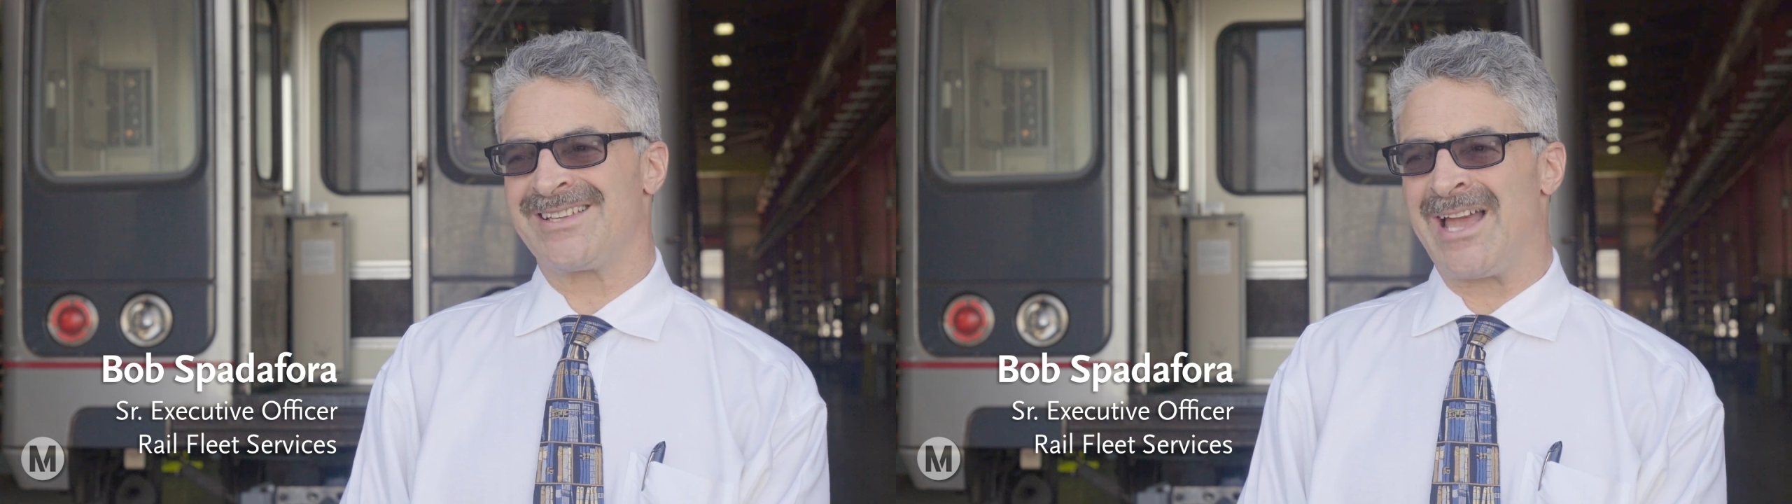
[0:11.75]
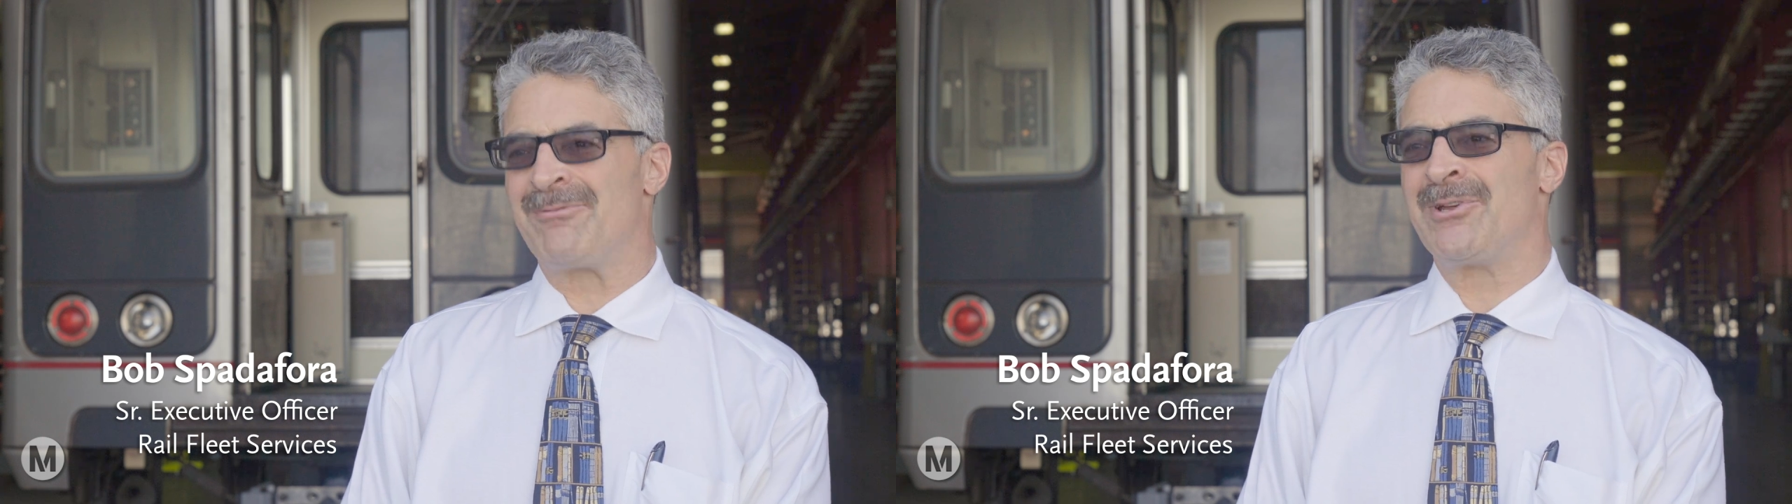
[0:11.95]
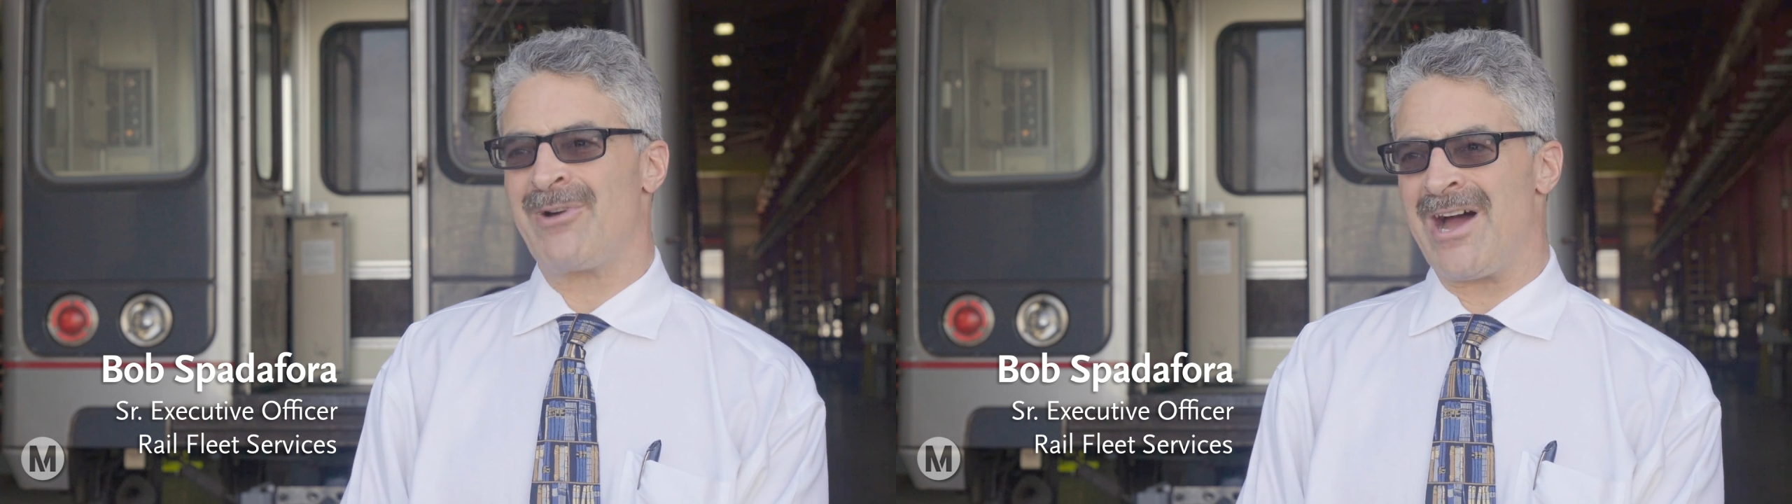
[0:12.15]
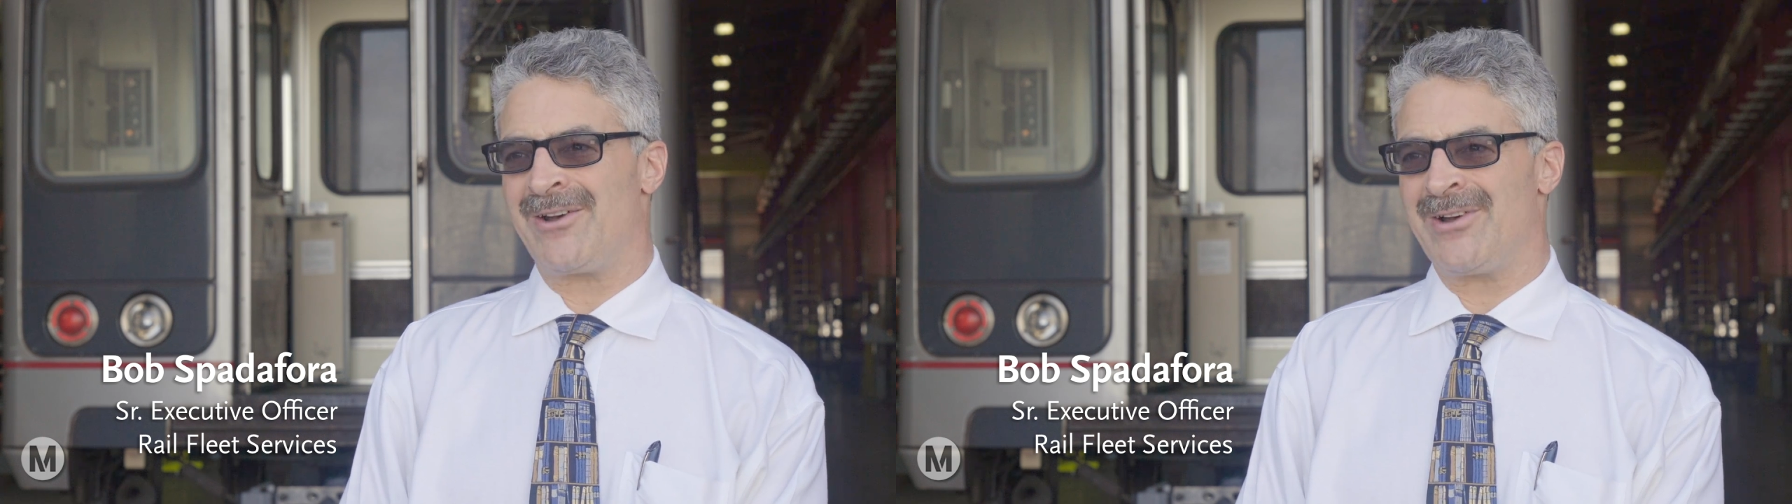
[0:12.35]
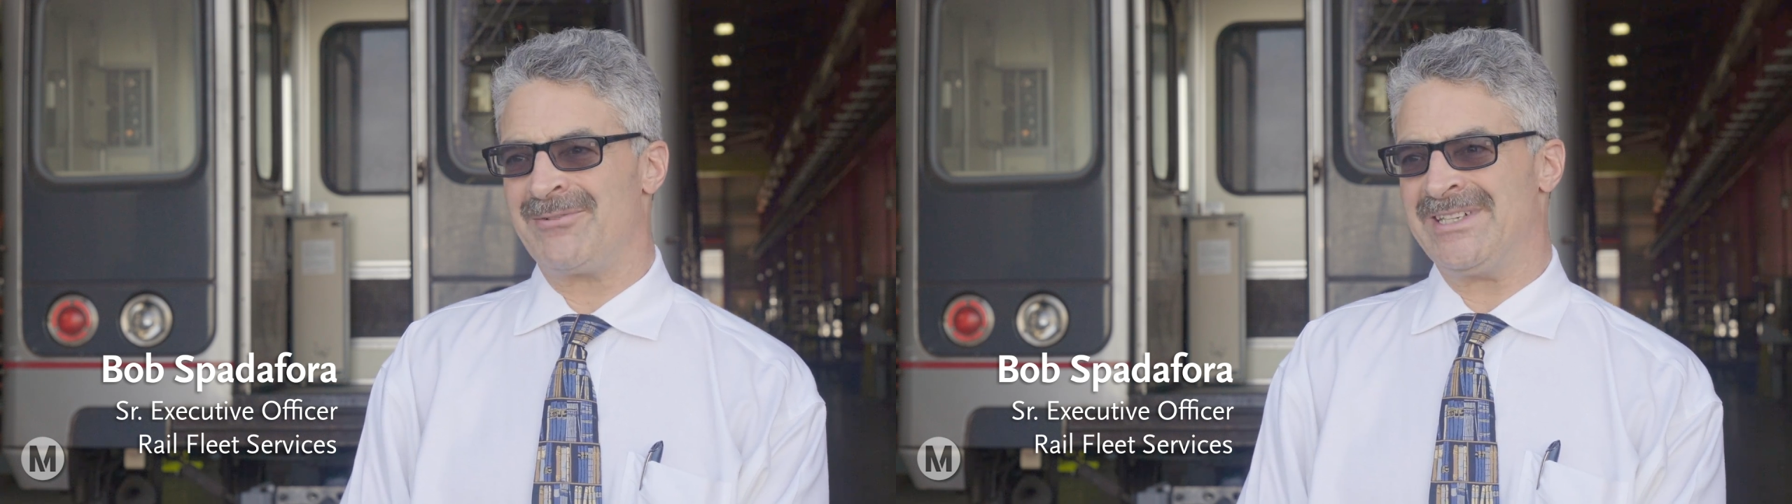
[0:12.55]
every
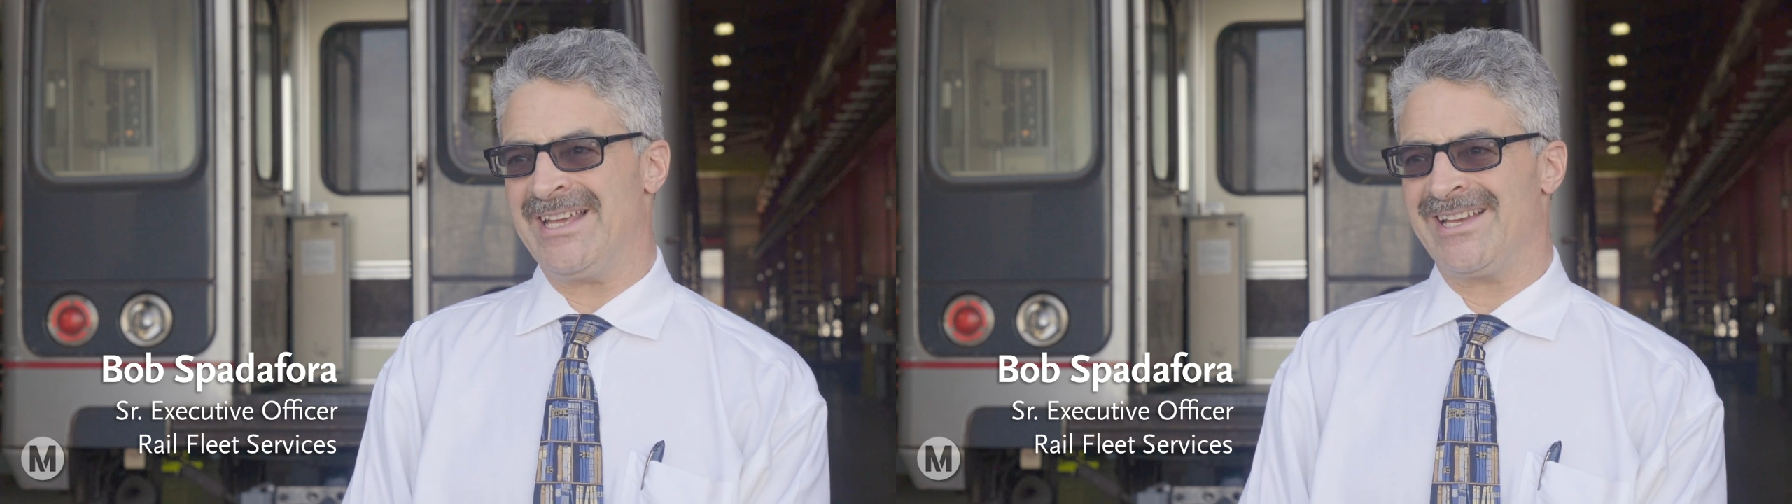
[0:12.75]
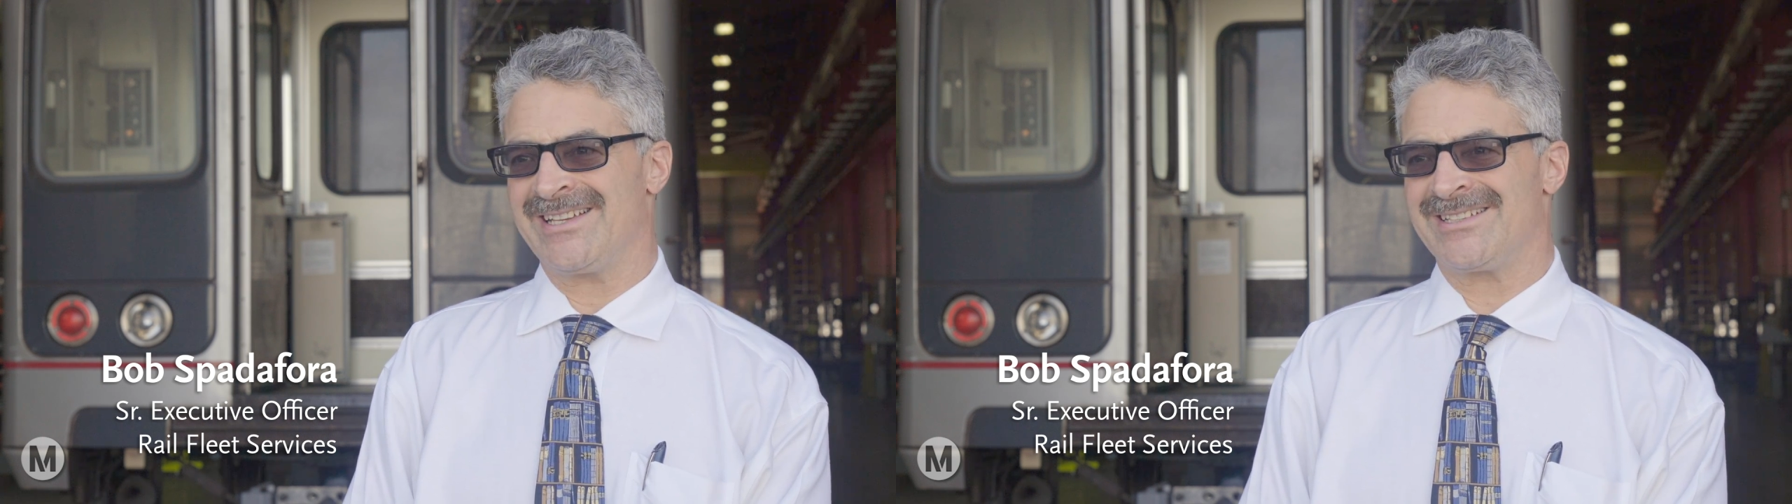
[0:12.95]
rider every day.